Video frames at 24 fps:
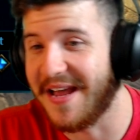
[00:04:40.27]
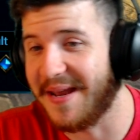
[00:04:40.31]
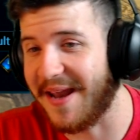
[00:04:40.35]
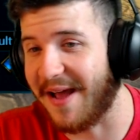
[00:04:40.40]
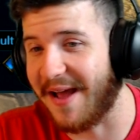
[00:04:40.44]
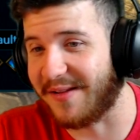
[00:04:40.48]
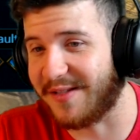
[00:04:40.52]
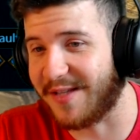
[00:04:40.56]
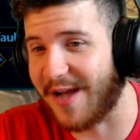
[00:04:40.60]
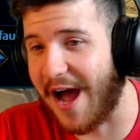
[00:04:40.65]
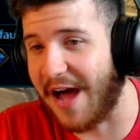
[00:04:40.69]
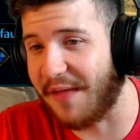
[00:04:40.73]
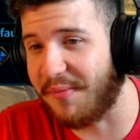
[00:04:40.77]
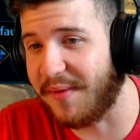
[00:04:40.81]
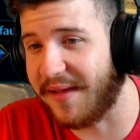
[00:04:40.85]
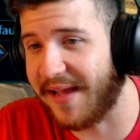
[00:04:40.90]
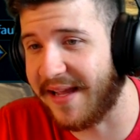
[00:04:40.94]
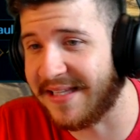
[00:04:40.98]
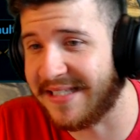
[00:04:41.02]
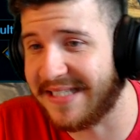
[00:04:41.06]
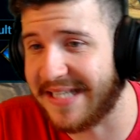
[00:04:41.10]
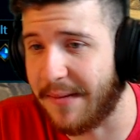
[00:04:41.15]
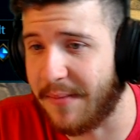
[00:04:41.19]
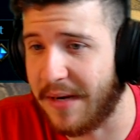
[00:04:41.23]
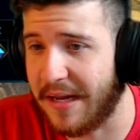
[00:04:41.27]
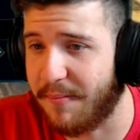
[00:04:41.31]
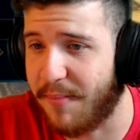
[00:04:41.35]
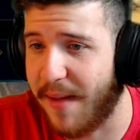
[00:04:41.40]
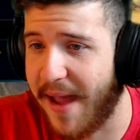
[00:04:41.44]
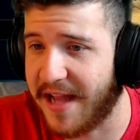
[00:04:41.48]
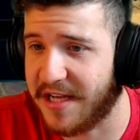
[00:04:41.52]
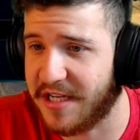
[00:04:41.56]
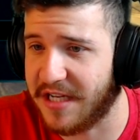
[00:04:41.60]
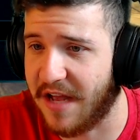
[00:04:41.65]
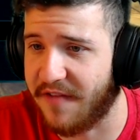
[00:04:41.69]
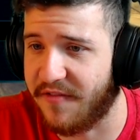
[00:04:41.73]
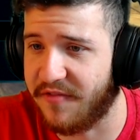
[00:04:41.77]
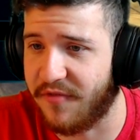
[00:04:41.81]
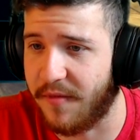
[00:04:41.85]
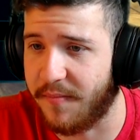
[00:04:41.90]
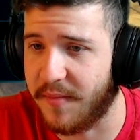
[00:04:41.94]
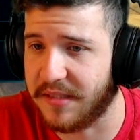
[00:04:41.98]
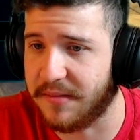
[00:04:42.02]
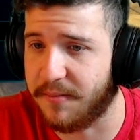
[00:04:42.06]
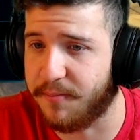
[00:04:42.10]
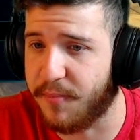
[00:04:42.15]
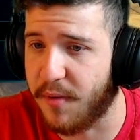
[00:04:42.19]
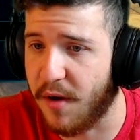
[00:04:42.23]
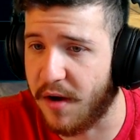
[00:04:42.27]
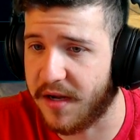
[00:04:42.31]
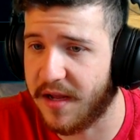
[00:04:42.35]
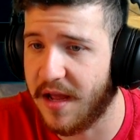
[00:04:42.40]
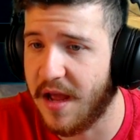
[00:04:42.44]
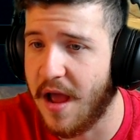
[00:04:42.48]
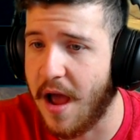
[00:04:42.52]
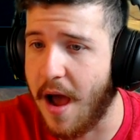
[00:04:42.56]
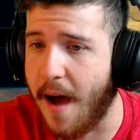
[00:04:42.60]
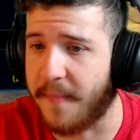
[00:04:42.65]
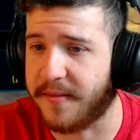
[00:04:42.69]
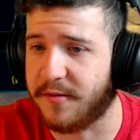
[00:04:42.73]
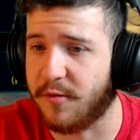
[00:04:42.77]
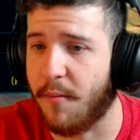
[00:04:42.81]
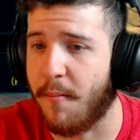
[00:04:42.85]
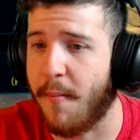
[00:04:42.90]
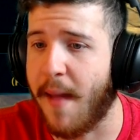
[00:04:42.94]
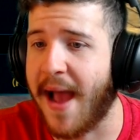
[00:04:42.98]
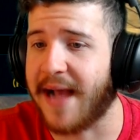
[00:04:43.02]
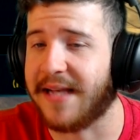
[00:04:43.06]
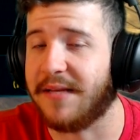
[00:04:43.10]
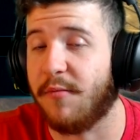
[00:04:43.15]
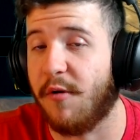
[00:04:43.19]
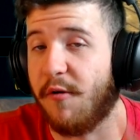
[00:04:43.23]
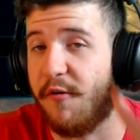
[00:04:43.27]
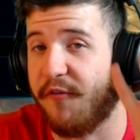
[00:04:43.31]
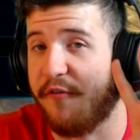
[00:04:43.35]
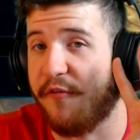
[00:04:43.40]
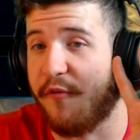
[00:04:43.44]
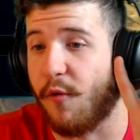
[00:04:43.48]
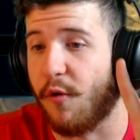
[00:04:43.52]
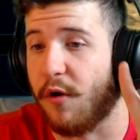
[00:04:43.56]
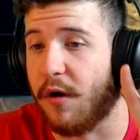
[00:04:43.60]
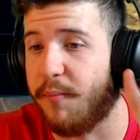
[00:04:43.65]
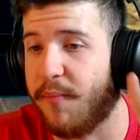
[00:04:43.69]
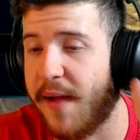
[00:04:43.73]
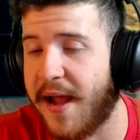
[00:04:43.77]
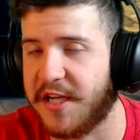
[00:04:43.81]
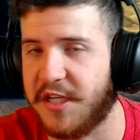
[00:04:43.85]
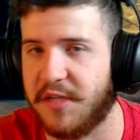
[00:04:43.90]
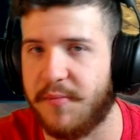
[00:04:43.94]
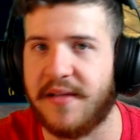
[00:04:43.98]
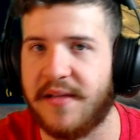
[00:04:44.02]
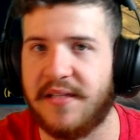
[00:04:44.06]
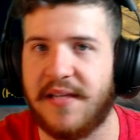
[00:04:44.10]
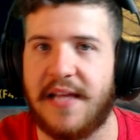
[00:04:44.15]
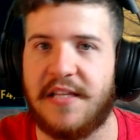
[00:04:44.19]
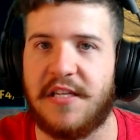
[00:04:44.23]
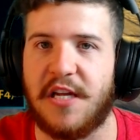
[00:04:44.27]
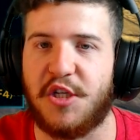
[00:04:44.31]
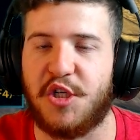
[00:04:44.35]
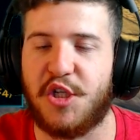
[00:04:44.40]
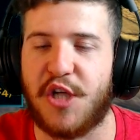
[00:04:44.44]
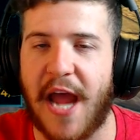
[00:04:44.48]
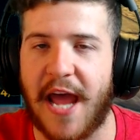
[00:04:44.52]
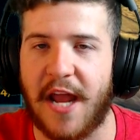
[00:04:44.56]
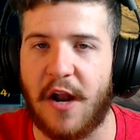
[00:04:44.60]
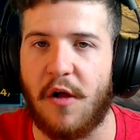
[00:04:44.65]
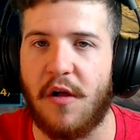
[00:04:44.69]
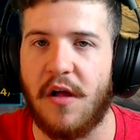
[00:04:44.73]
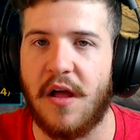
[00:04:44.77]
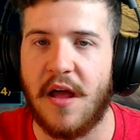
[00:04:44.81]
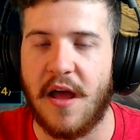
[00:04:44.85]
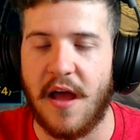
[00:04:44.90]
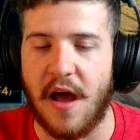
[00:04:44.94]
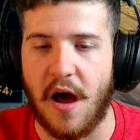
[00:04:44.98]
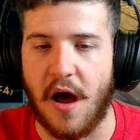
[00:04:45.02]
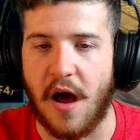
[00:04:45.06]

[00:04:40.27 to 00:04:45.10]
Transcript: Now, Thoth begins summoning pages from his book up to a maximum of 4 pages. Basically, it's a channel.